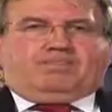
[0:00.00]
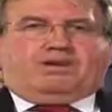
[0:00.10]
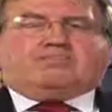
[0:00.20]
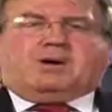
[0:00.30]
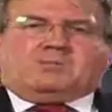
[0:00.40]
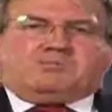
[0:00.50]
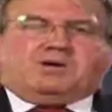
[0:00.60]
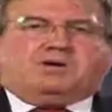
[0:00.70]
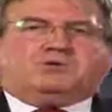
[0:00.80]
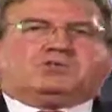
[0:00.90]
It might be
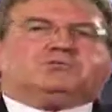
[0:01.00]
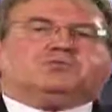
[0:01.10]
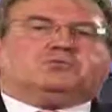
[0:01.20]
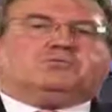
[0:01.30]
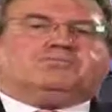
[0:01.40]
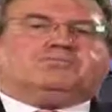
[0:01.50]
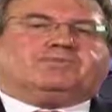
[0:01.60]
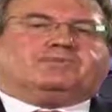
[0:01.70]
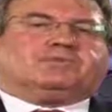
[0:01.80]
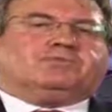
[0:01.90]
useful
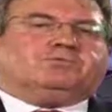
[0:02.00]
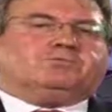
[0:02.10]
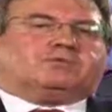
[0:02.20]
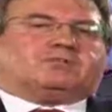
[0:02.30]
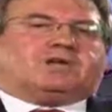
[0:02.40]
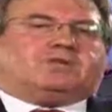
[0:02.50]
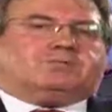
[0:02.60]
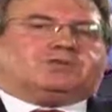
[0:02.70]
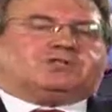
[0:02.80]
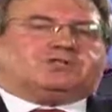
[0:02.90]
to
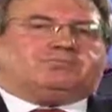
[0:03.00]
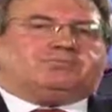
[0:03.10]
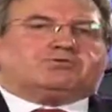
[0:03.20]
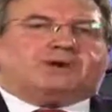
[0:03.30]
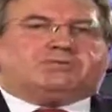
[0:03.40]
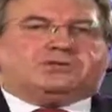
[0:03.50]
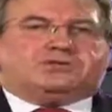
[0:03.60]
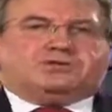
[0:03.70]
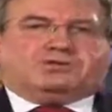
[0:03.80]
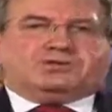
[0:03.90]
establish some
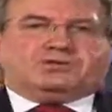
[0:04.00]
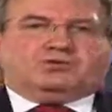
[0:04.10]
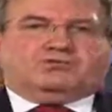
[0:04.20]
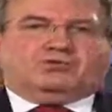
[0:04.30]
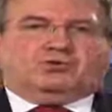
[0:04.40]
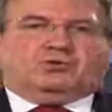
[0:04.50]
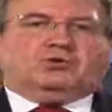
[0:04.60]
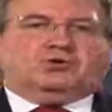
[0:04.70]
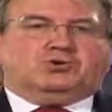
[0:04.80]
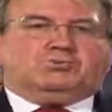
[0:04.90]
parameters for
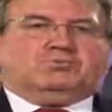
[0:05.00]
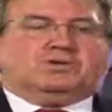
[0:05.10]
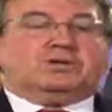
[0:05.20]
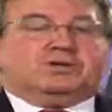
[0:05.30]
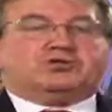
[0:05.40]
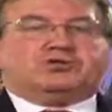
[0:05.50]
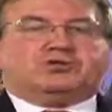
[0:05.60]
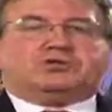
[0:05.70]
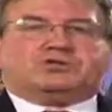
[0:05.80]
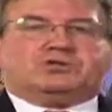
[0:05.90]
your
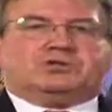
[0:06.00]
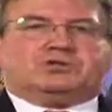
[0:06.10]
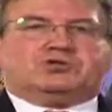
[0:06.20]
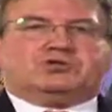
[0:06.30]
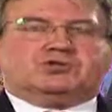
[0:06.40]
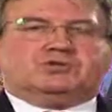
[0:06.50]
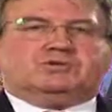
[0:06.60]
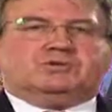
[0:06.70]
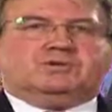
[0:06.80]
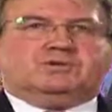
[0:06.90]
literature search.
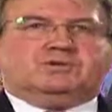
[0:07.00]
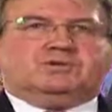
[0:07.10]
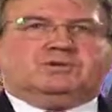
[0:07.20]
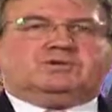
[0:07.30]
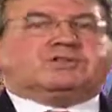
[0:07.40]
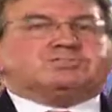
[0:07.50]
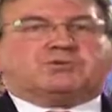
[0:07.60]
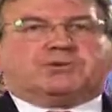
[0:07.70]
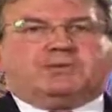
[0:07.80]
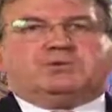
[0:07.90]
These
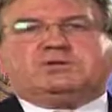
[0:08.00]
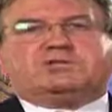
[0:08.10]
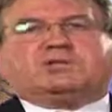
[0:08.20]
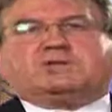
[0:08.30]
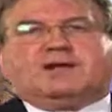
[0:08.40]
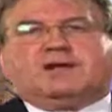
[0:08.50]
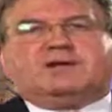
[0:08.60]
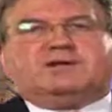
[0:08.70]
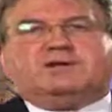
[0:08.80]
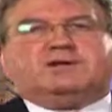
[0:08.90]
parameters are
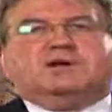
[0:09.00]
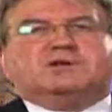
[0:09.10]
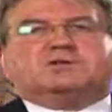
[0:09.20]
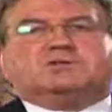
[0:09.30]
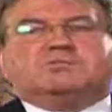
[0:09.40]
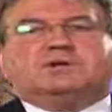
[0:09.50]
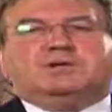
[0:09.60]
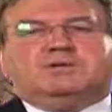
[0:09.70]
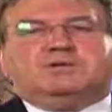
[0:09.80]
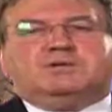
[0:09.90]
clearly going to
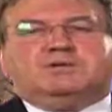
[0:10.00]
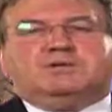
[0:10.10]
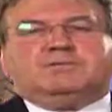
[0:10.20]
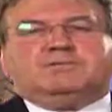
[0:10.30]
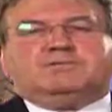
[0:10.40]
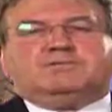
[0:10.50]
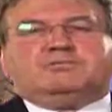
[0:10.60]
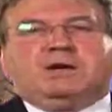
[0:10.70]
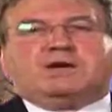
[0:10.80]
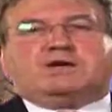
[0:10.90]
be
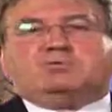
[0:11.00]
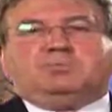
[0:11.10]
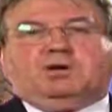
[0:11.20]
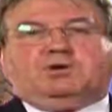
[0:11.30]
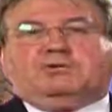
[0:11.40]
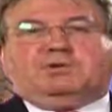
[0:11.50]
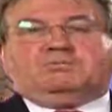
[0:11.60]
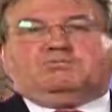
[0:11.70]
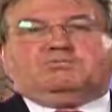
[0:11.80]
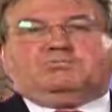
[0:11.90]
made by
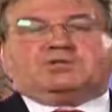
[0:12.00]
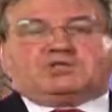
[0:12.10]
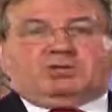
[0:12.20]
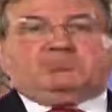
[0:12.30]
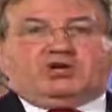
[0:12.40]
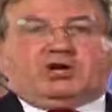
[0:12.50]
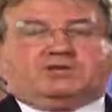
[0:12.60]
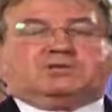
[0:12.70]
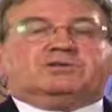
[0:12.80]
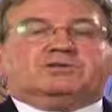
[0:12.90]
the
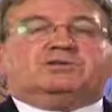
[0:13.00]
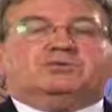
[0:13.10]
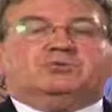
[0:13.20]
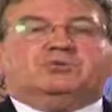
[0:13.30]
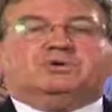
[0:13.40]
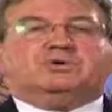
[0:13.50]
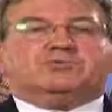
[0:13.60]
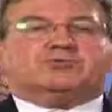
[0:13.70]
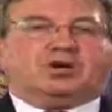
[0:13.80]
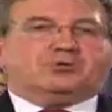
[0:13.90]
subject that you
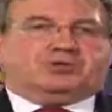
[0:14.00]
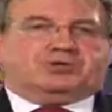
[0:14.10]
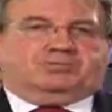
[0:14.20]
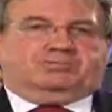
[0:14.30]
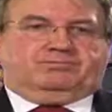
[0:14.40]
have chosen.